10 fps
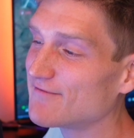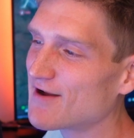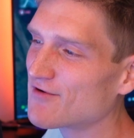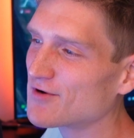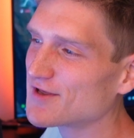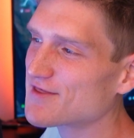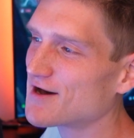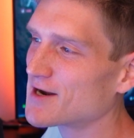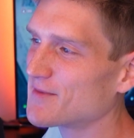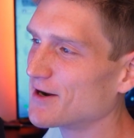I've never really
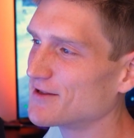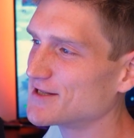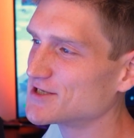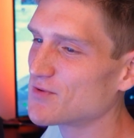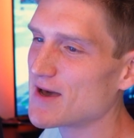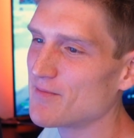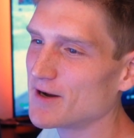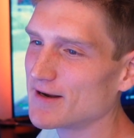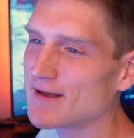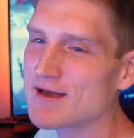thought about it this way,
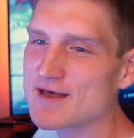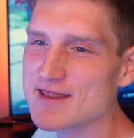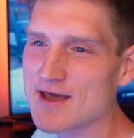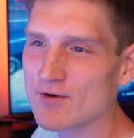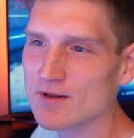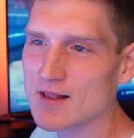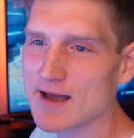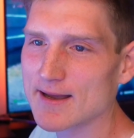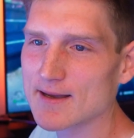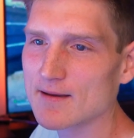but they were
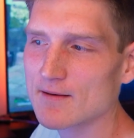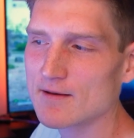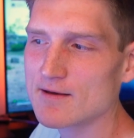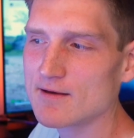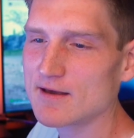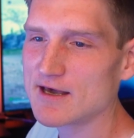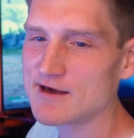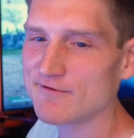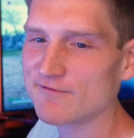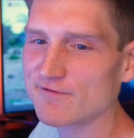like,
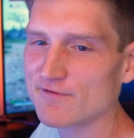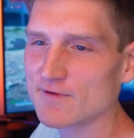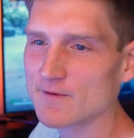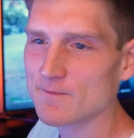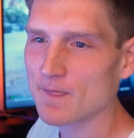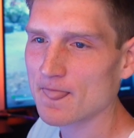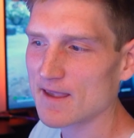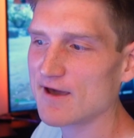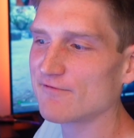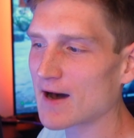if,
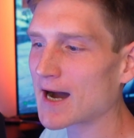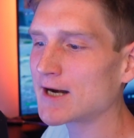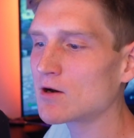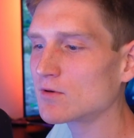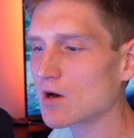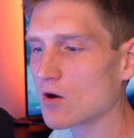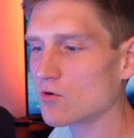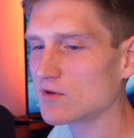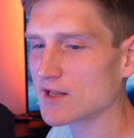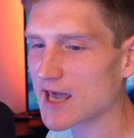if I don't
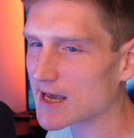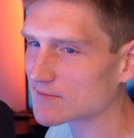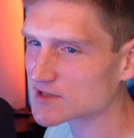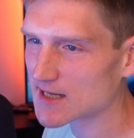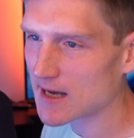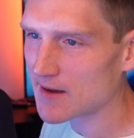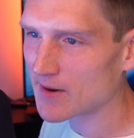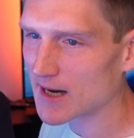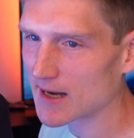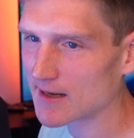own the games that I
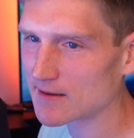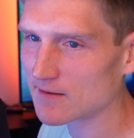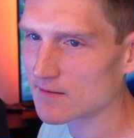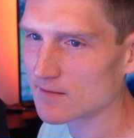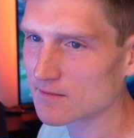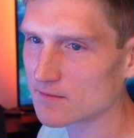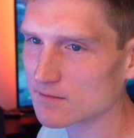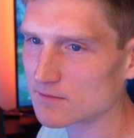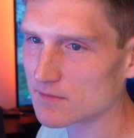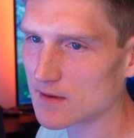buy,
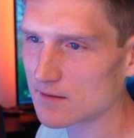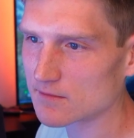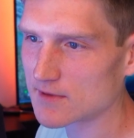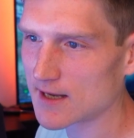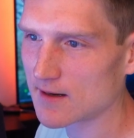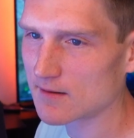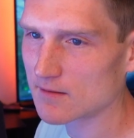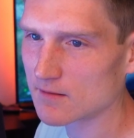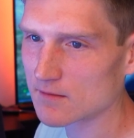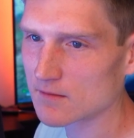
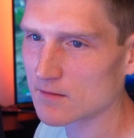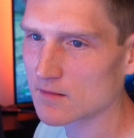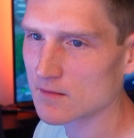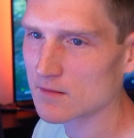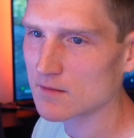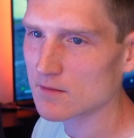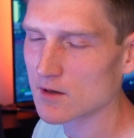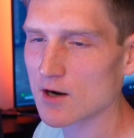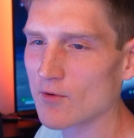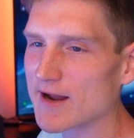then,
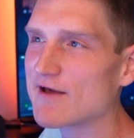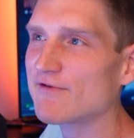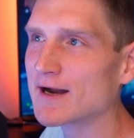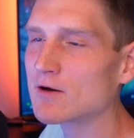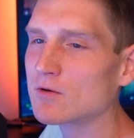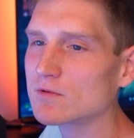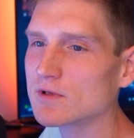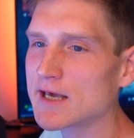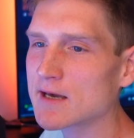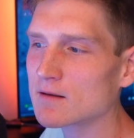or wait, if I don't
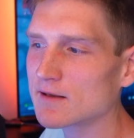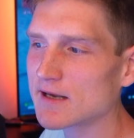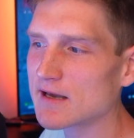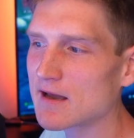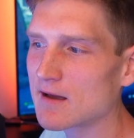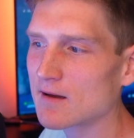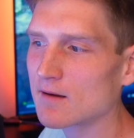legally,